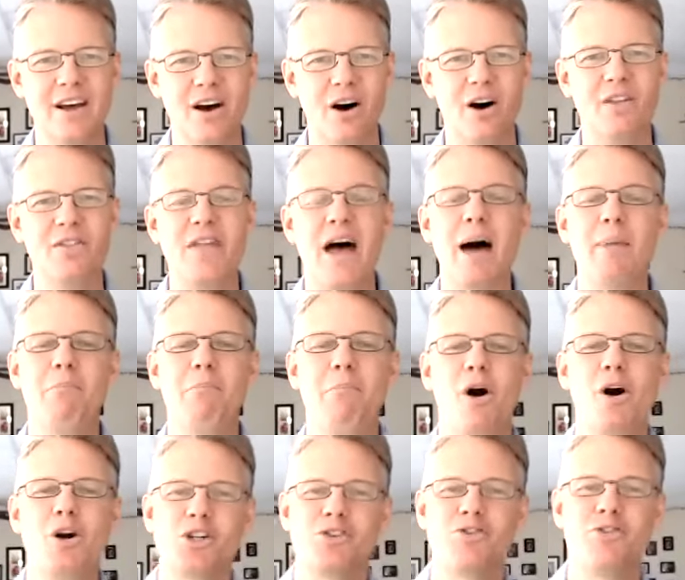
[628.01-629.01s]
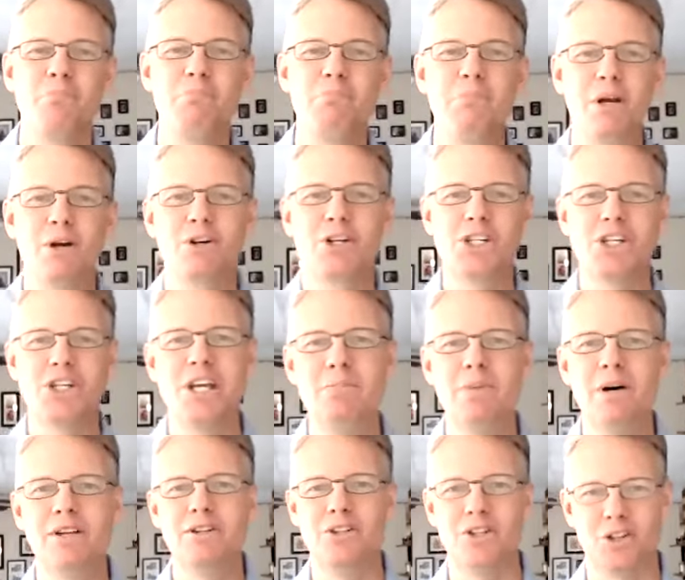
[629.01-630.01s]
on that march from
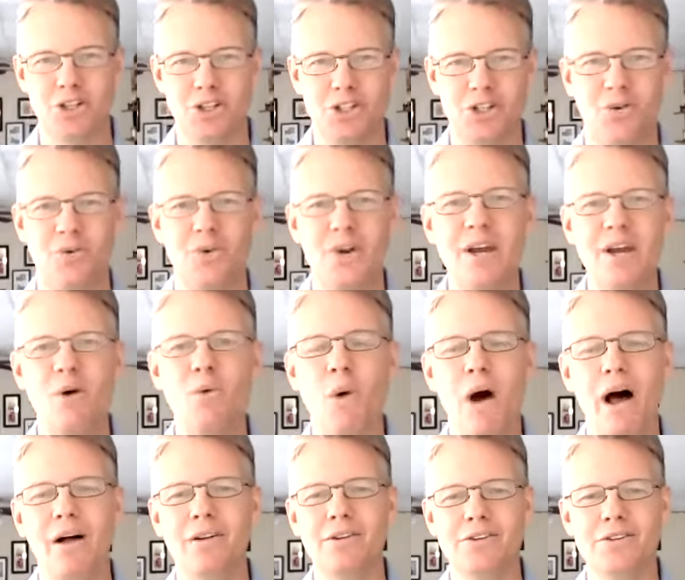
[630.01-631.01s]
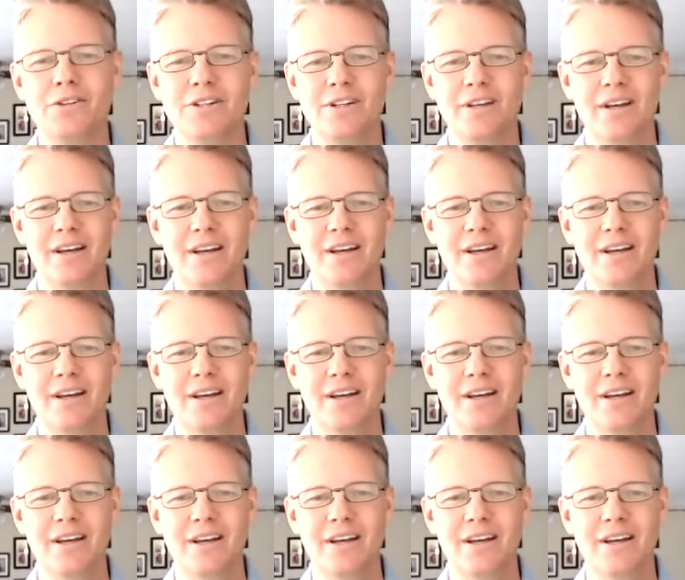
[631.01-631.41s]
Beersheba to Sharia Wells.